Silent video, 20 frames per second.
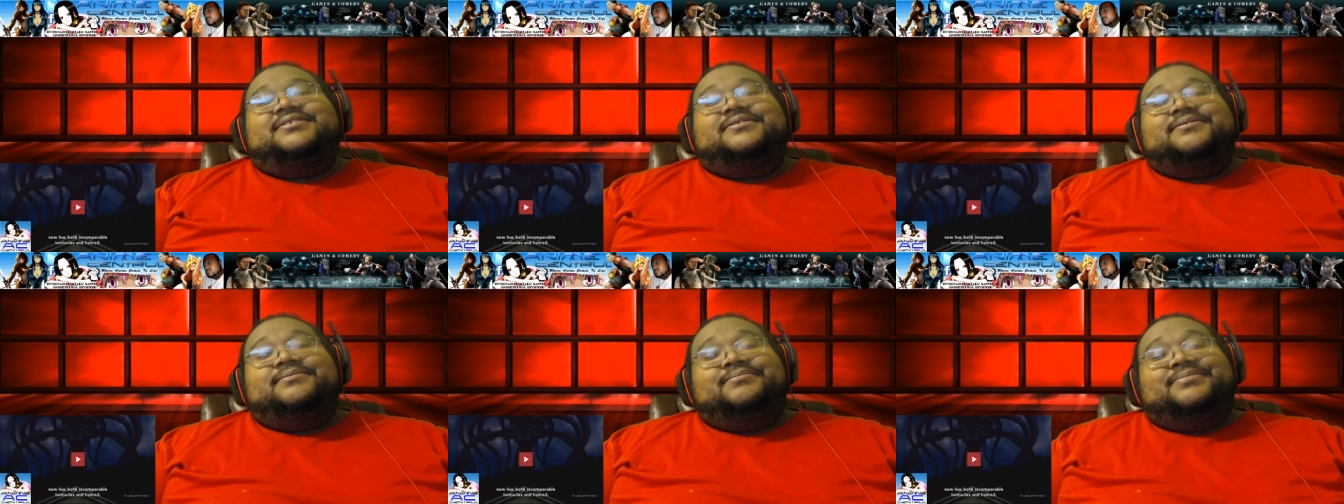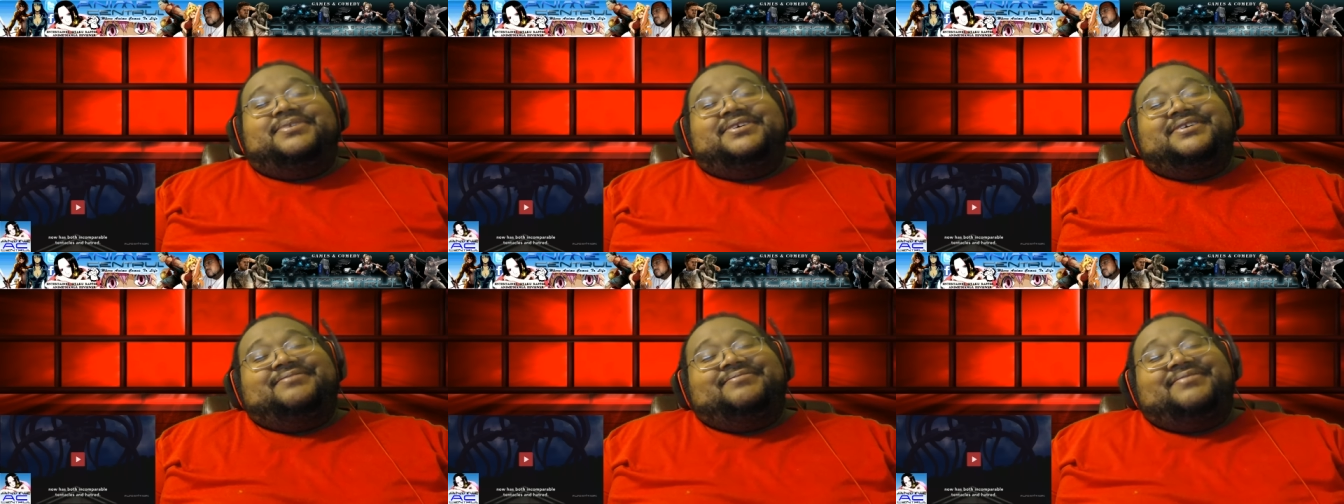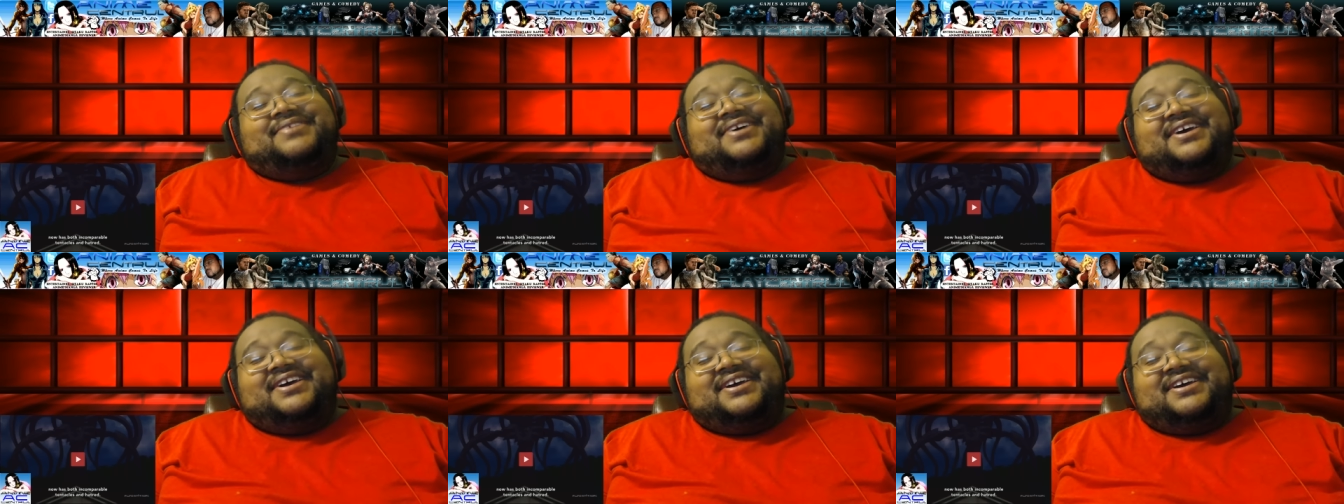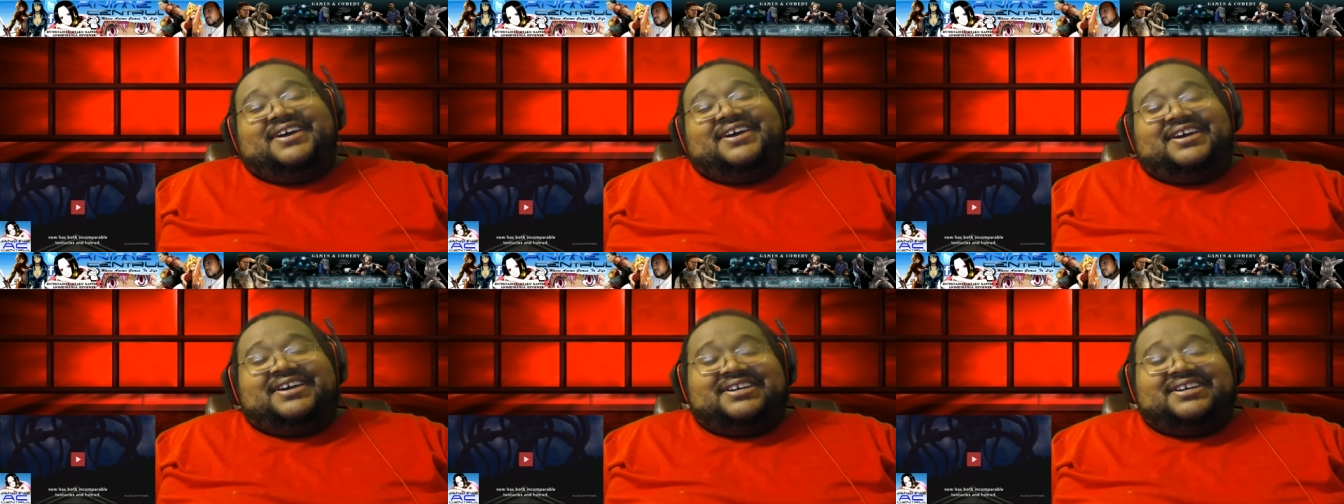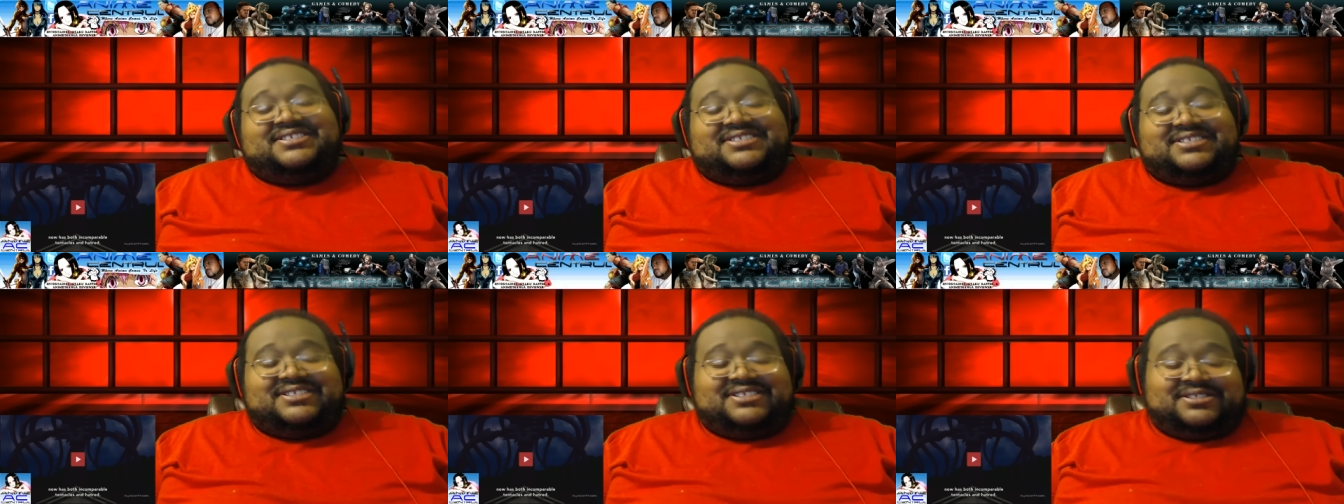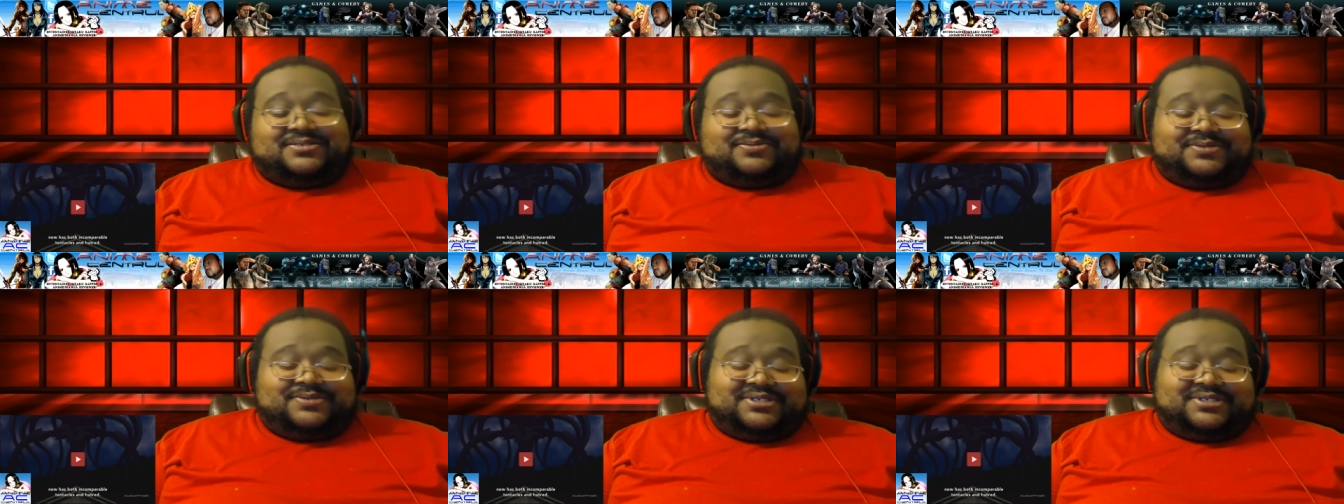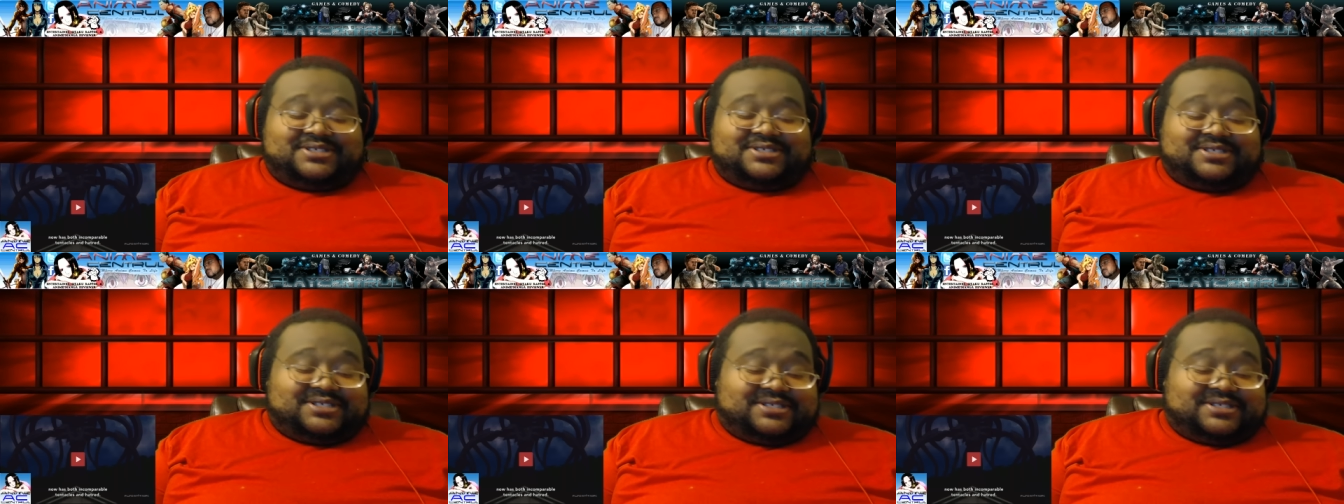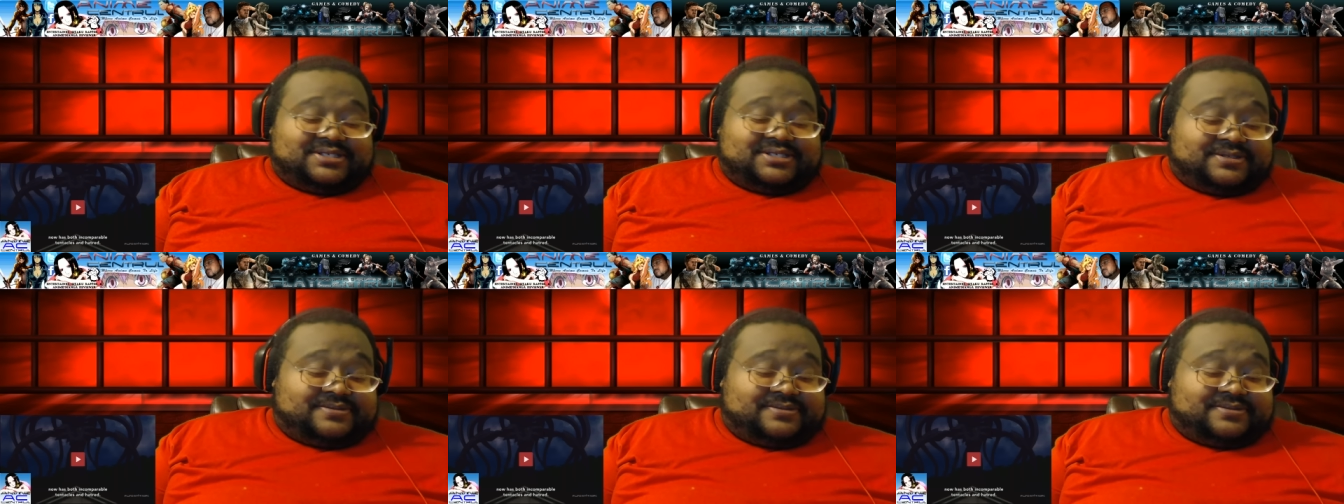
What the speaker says: But, hey, I guess it is what it is.